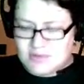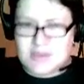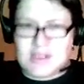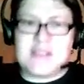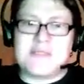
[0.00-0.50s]

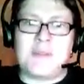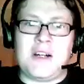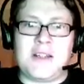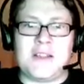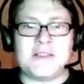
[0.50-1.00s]
guy's
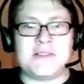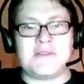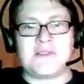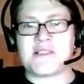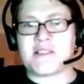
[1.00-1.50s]
body is
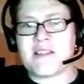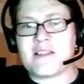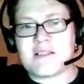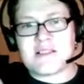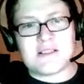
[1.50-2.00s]
their
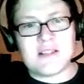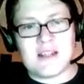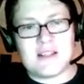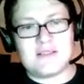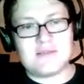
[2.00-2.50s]
skin's not
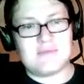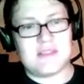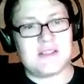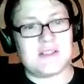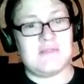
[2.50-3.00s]

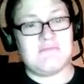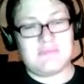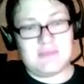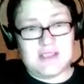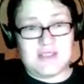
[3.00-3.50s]
is
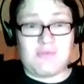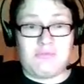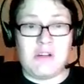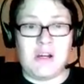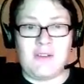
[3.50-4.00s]
it's
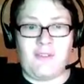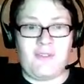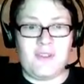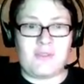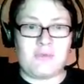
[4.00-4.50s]
rough
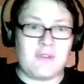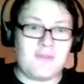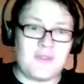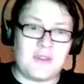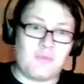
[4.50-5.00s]
it's
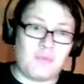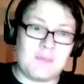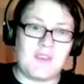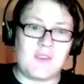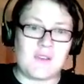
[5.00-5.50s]
rougher than
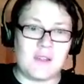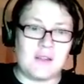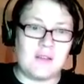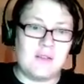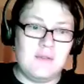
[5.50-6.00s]
women's
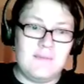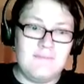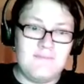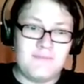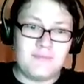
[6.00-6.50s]
skin
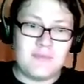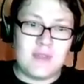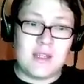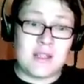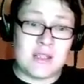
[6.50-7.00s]

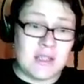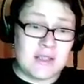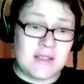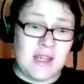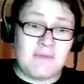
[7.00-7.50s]
and I
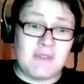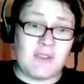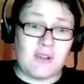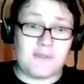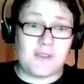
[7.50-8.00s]
liked having
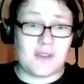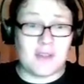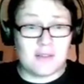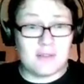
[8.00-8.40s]
soft skin